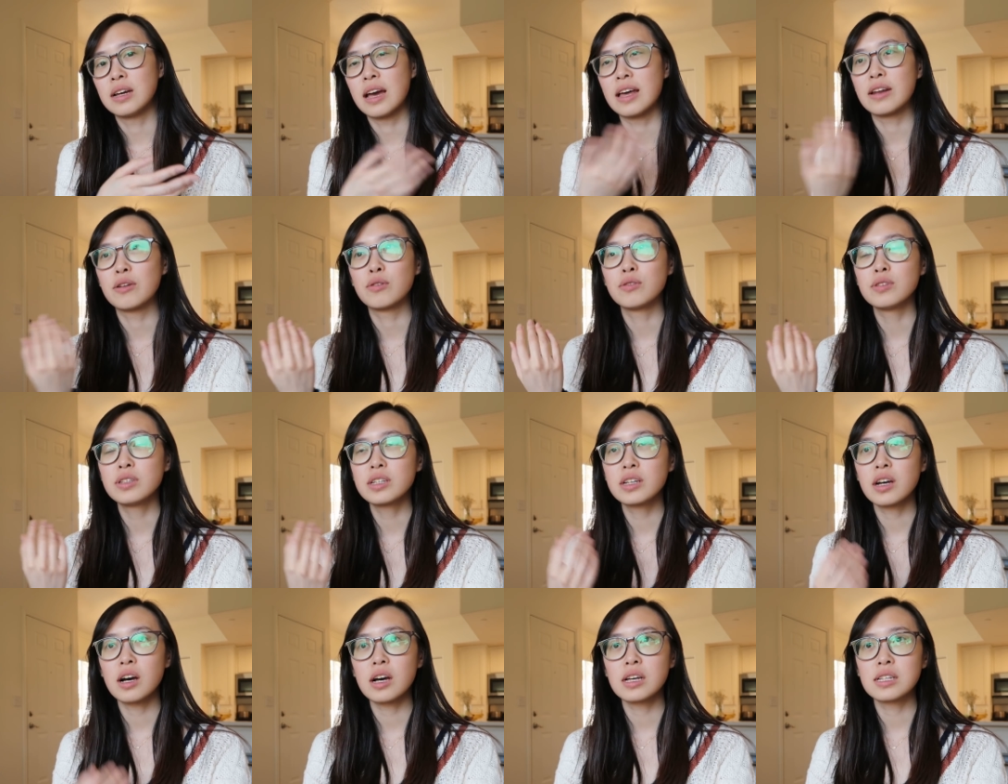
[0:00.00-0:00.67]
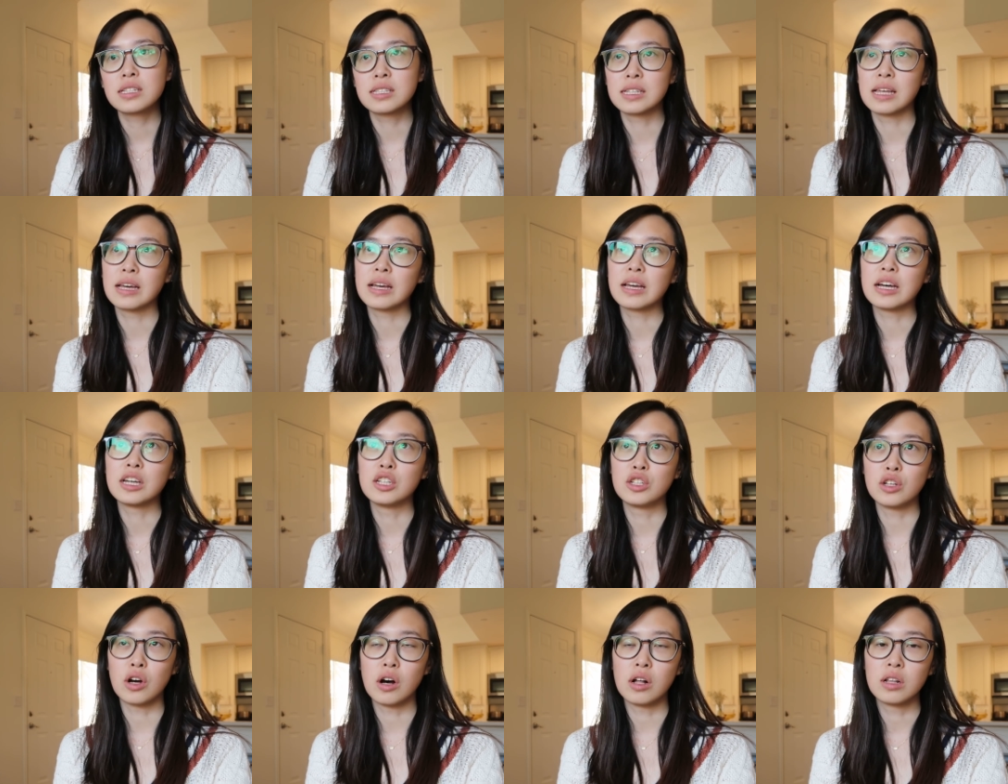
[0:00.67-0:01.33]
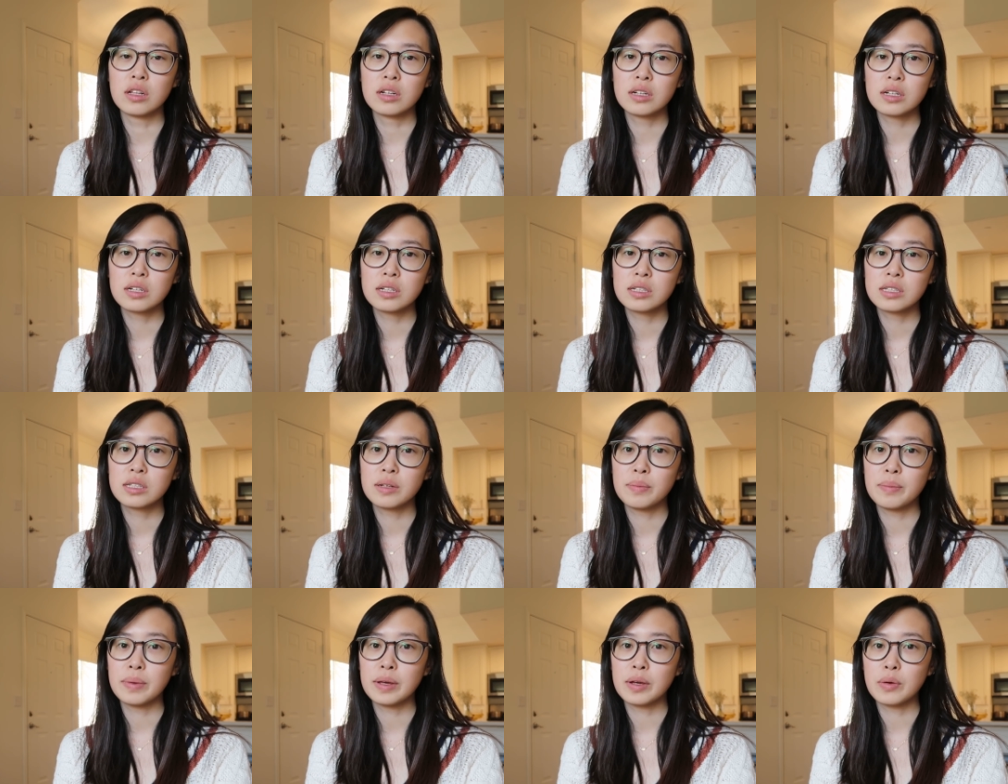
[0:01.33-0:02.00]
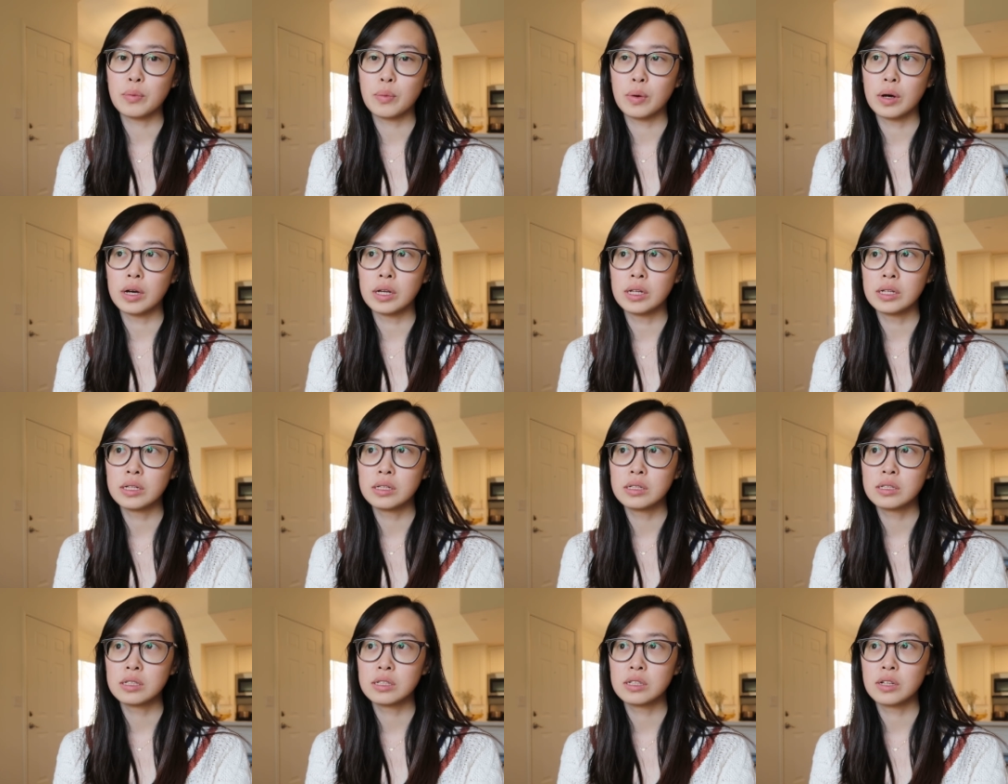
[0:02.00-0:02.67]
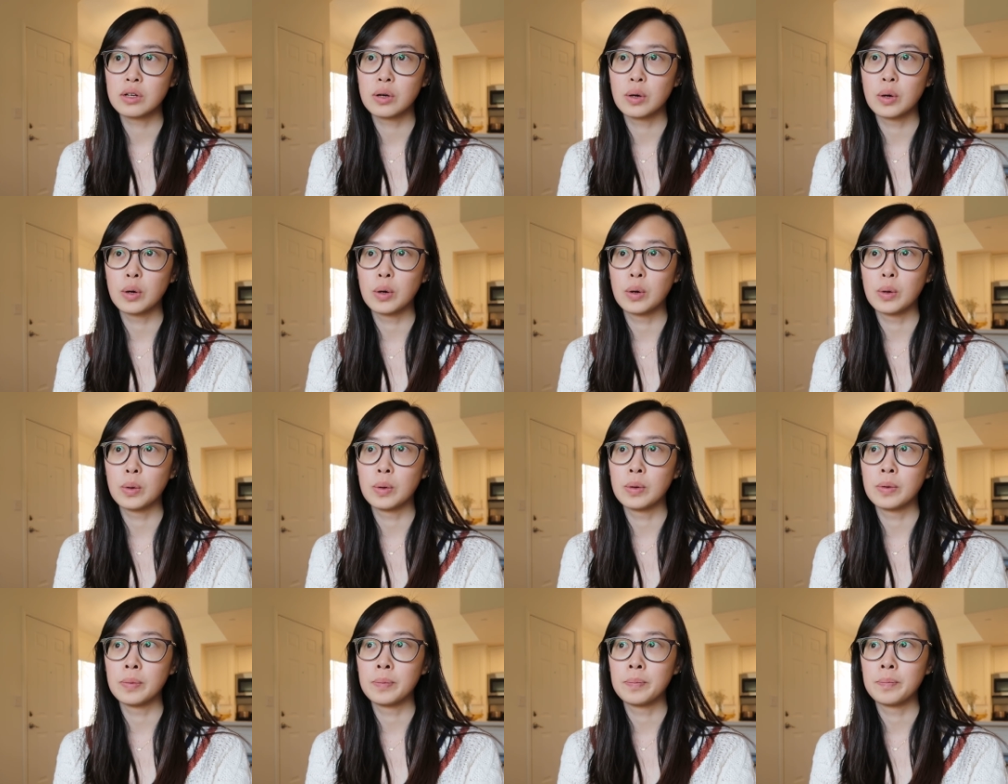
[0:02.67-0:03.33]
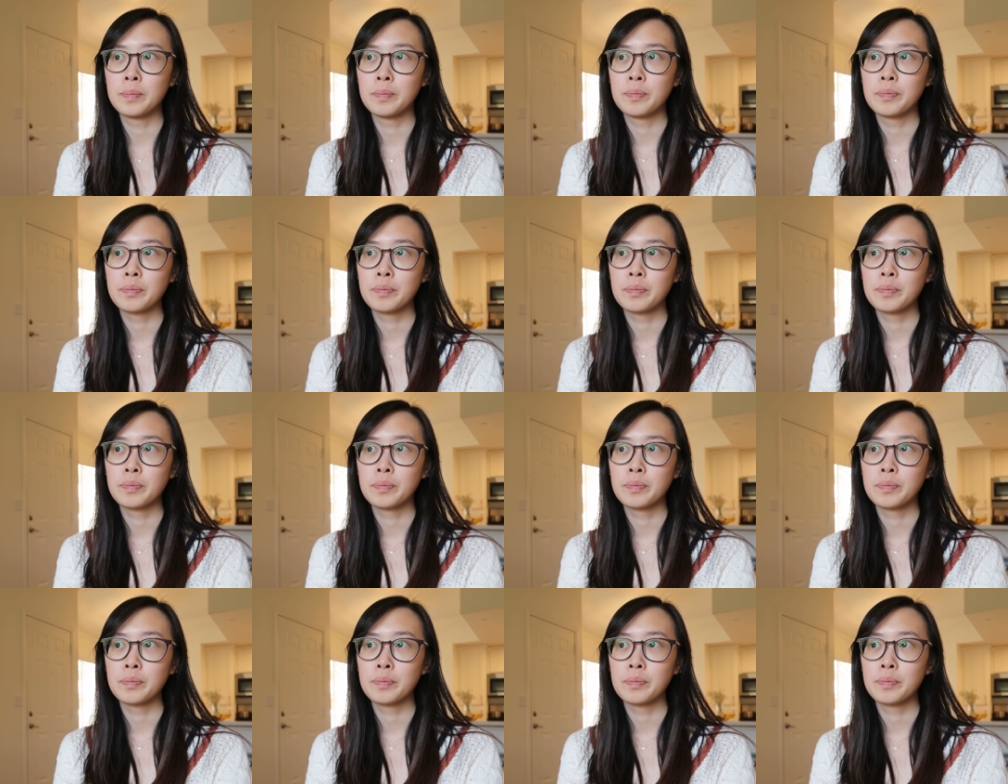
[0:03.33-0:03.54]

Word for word: and it only costs like a dollar to make one, so